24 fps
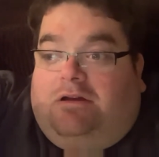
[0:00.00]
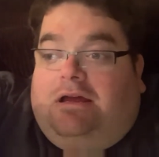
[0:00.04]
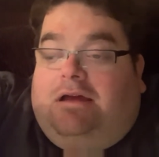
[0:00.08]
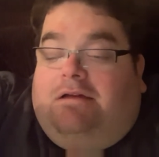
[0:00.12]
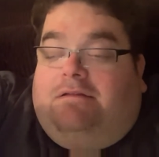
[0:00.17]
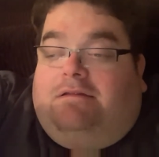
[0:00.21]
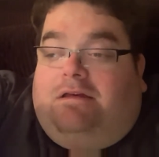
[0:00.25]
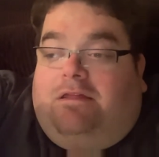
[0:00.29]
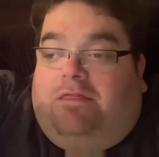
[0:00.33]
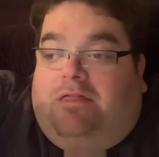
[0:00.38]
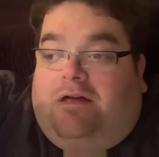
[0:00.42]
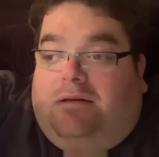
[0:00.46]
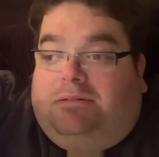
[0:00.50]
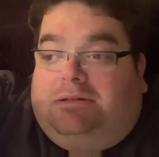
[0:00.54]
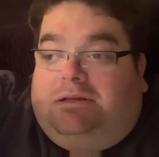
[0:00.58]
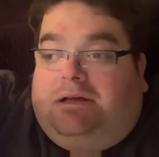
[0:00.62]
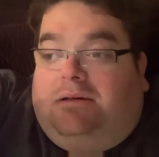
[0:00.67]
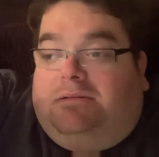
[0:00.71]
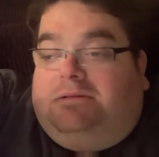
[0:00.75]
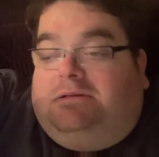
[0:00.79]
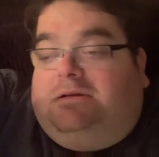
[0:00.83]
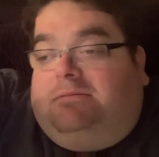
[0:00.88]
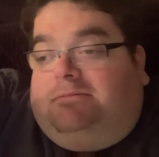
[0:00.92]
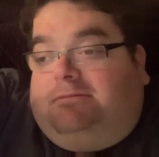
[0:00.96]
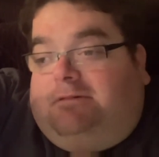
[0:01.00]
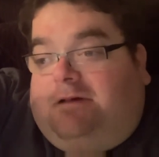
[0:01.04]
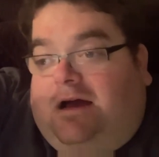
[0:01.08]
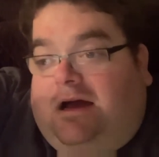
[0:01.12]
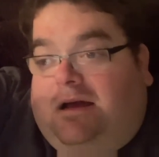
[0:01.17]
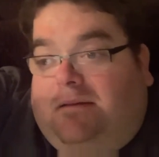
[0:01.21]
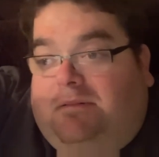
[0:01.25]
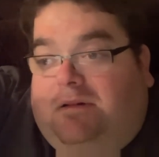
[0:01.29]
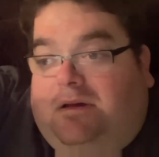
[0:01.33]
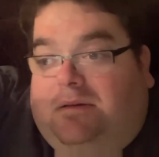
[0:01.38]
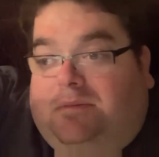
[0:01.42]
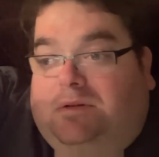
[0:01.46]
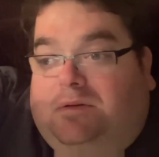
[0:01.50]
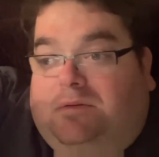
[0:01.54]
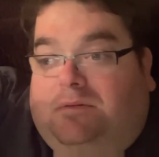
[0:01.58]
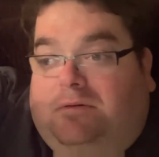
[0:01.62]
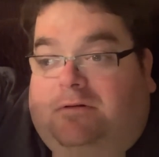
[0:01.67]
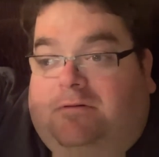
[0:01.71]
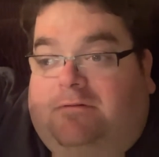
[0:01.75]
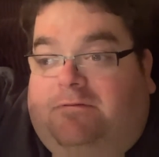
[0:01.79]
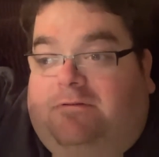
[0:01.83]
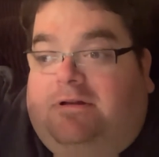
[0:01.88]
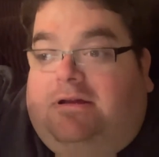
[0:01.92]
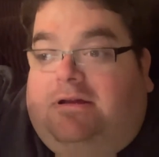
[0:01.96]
Hit the thumbs up, subscribe, come in with